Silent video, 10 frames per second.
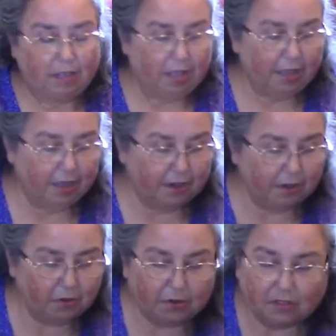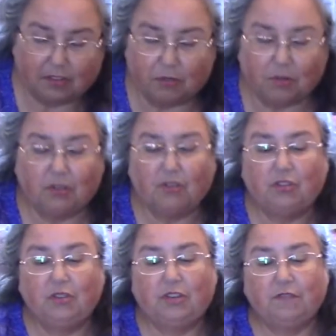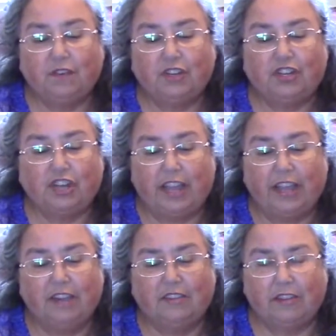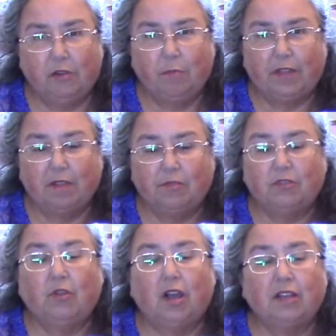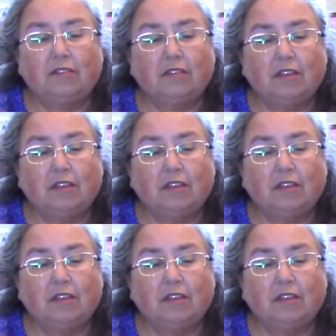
and notice these were 2 different shades. I hope it comes across.